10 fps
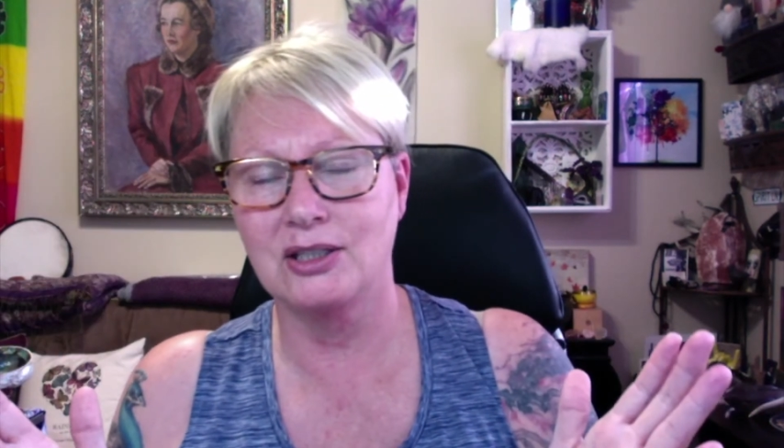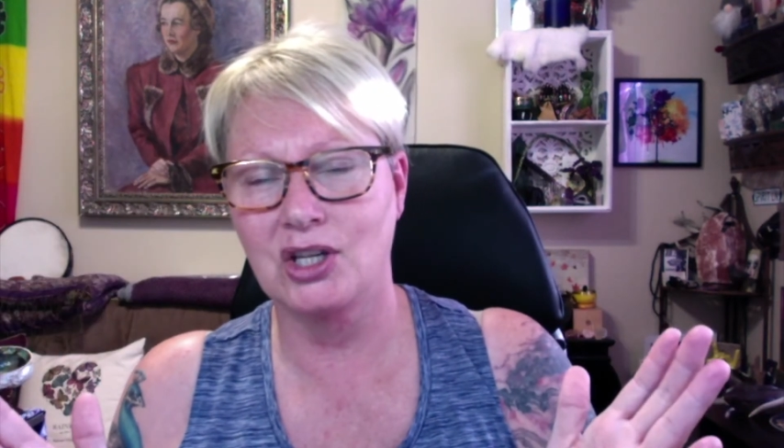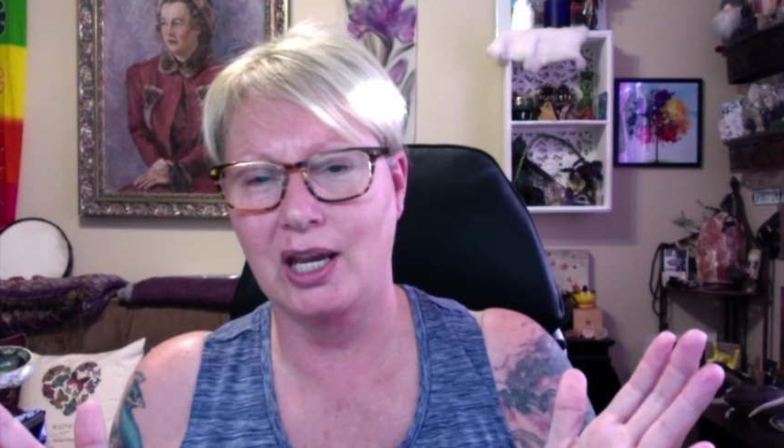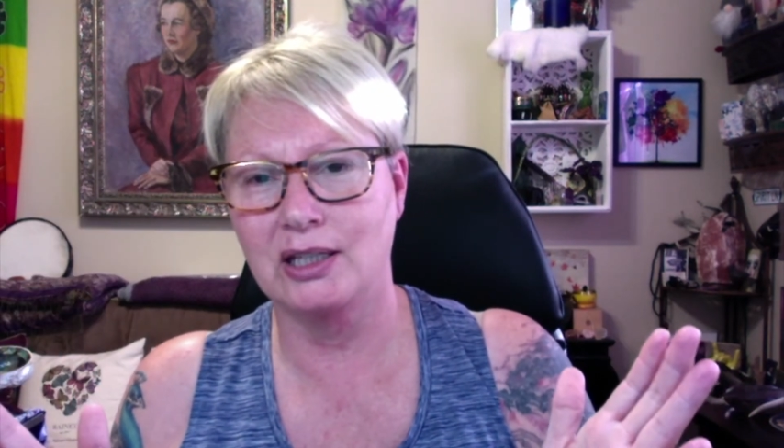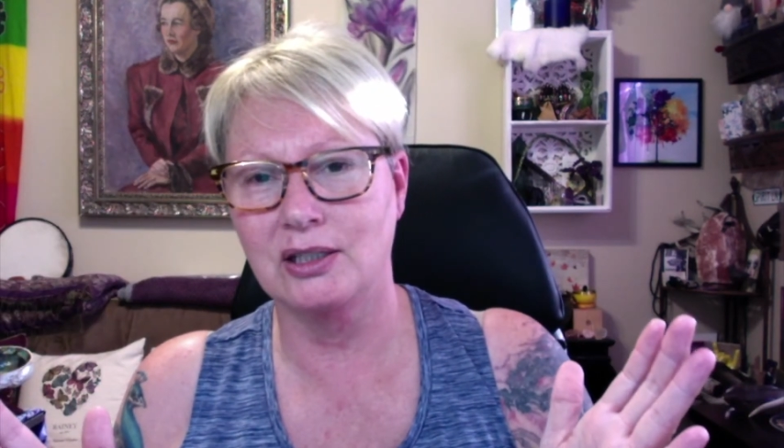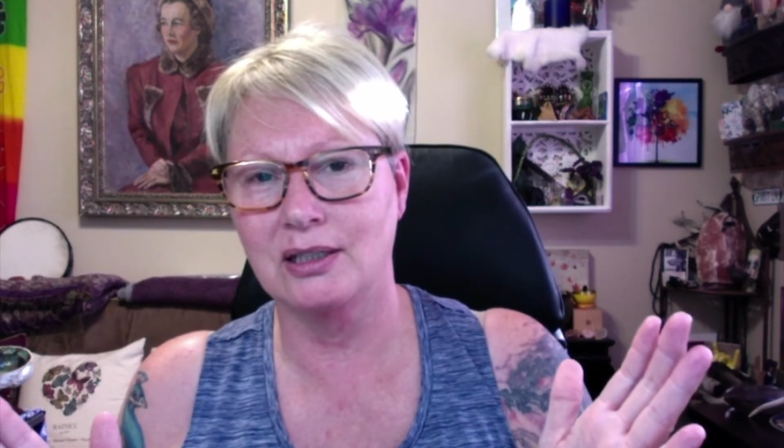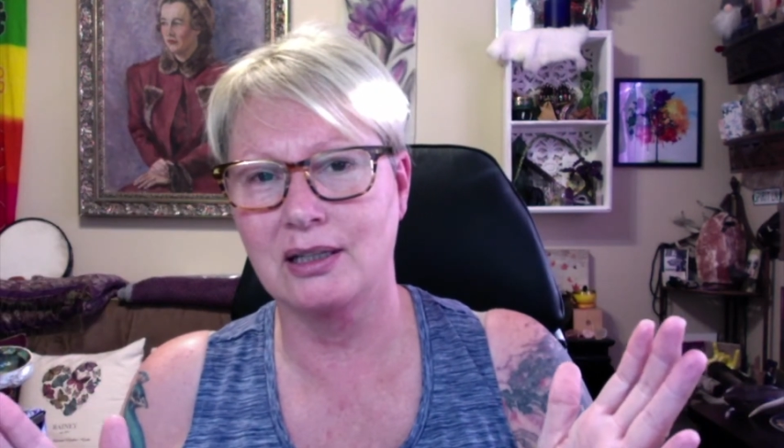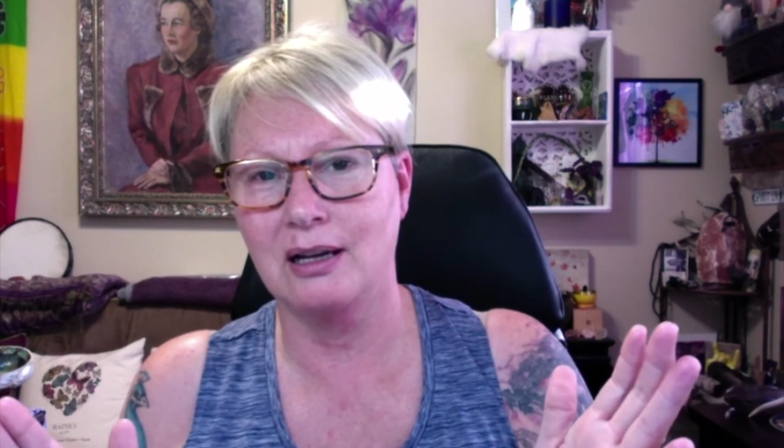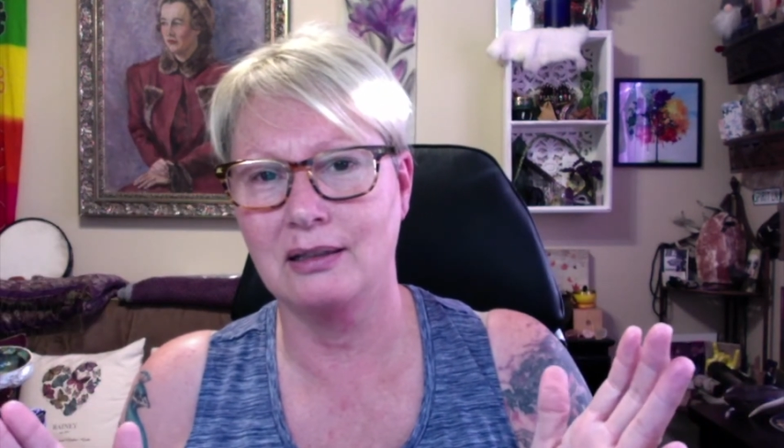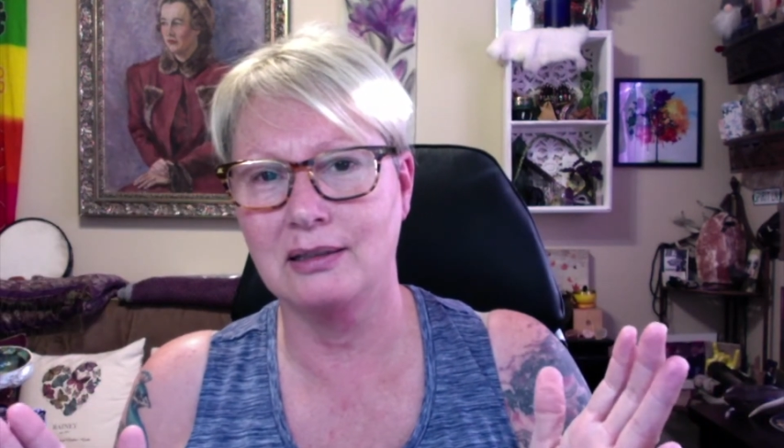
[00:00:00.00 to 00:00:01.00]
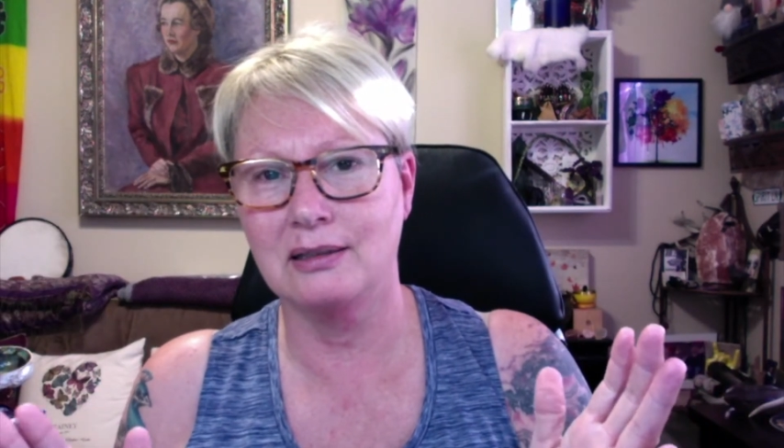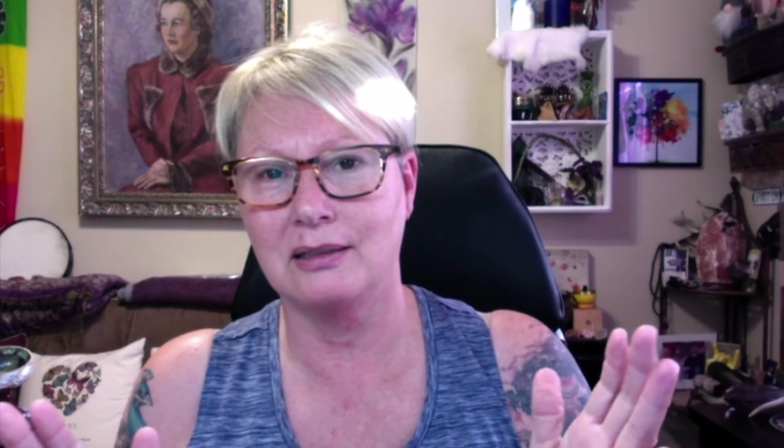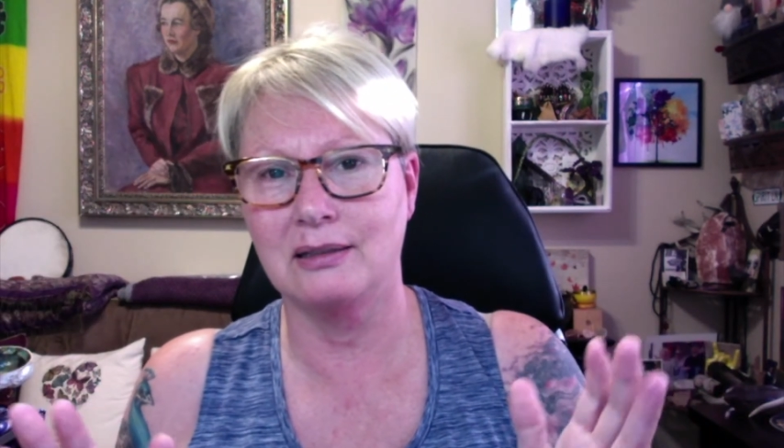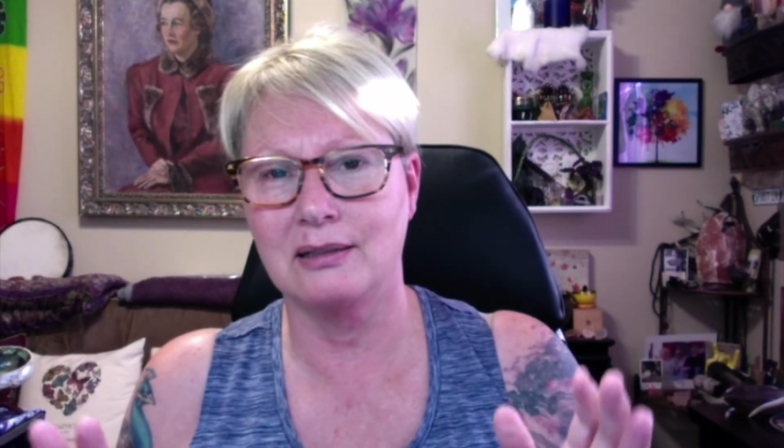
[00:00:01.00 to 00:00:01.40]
Change is constant.